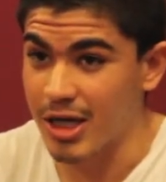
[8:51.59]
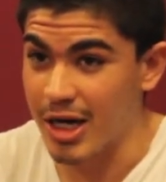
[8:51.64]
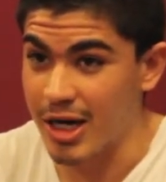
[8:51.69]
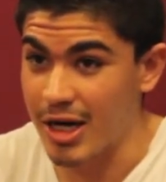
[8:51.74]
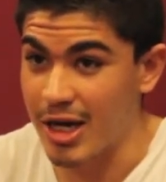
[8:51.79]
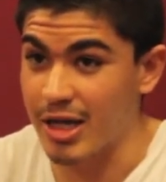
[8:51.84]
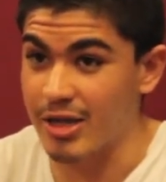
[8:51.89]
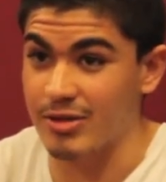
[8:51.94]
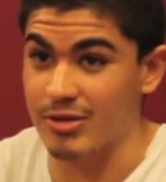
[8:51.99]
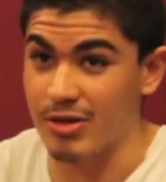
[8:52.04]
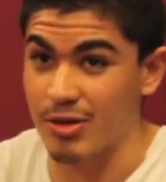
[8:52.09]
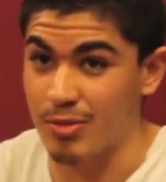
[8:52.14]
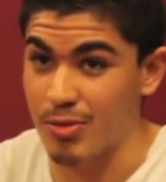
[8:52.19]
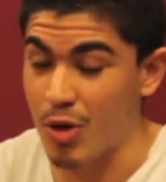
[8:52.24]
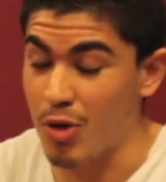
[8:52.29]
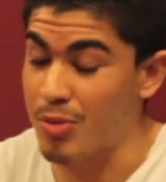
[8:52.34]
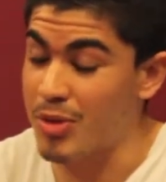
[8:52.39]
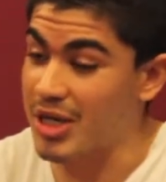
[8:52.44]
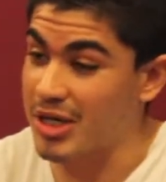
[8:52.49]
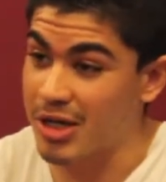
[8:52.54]
and as the
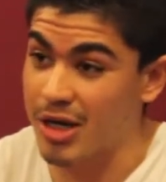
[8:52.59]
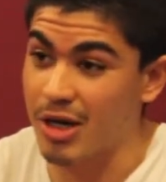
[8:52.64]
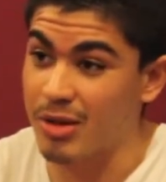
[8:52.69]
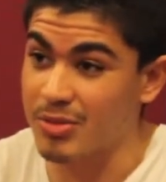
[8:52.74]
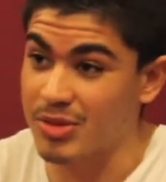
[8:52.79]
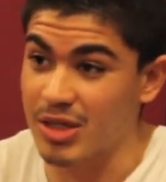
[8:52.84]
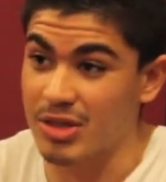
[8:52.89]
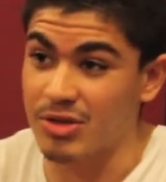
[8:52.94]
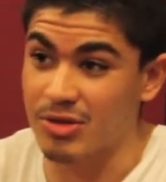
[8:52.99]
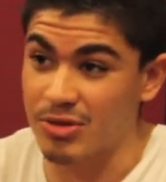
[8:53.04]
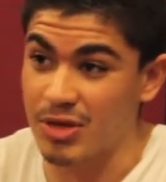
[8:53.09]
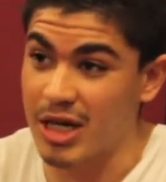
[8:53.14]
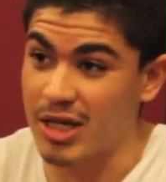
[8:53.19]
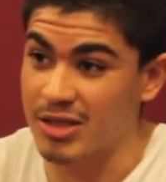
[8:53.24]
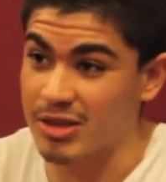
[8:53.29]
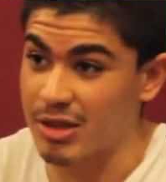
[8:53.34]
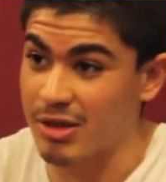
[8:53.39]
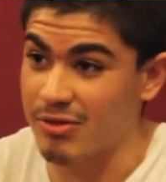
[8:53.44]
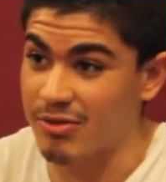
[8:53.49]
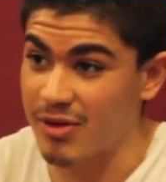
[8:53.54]
moment comes that you
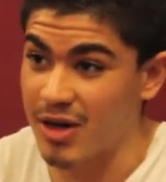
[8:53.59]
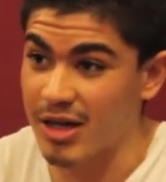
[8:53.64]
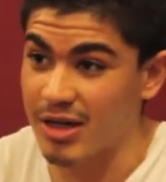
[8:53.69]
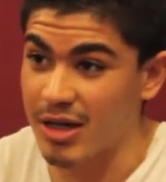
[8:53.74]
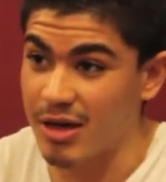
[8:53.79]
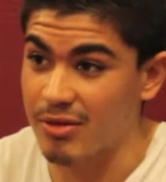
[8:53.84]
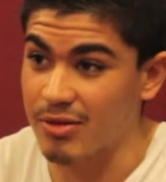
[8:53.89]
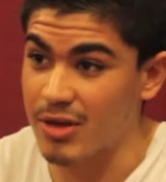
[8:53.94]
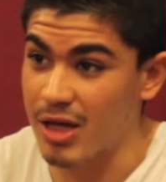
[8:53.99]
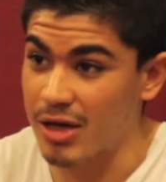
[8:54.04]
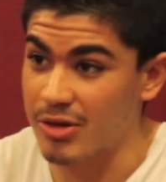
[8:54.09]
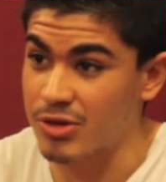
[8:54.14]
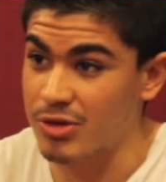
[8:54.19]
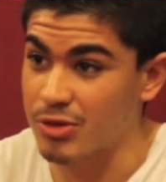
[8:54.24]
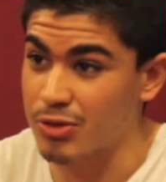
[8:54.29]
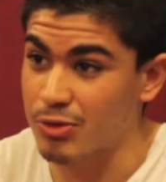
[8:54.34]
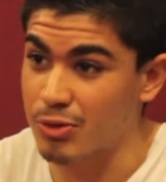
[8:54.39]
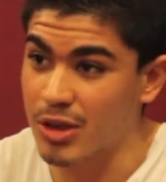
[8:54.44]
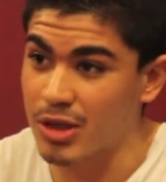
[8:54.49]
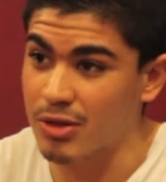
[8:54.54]
actually find out
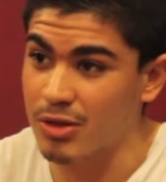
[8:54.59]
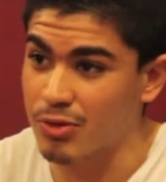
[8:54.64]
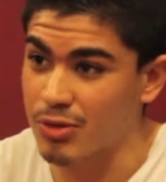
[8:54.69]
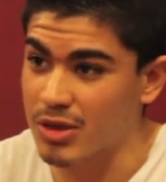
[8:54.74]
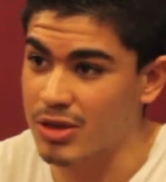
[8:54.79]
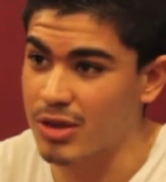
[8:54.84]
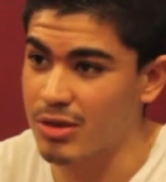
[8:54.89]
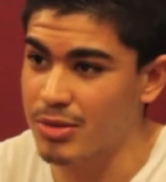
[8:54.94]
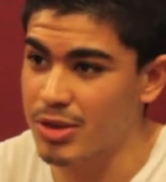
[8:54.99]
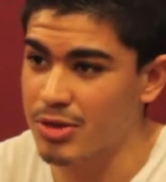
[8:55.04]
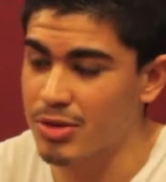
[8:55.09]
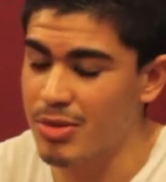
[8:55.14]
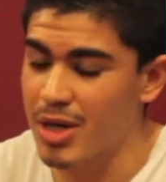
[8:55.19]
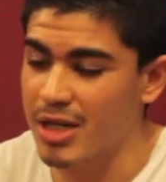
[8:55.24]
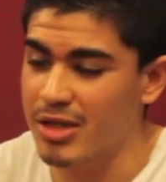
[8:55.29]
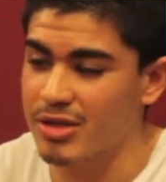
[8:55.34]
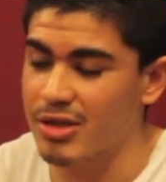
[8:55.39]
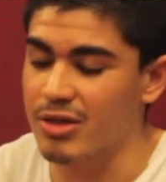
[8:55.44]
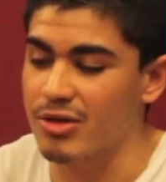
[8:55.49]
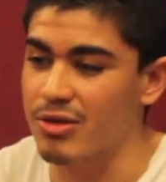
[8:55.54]
that you won? Tell me your
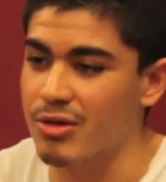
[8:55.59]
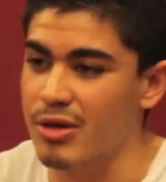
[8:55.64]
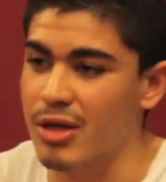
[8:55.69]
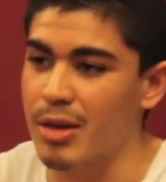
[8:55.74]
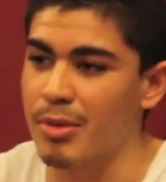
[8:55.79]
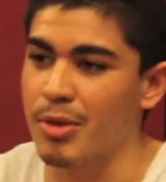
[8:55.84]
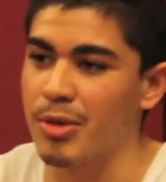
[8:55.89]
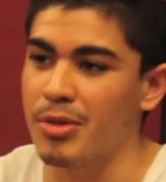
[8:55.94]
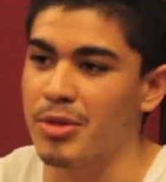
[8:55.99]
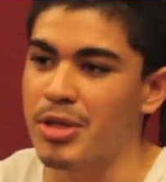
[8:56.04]
mindset during that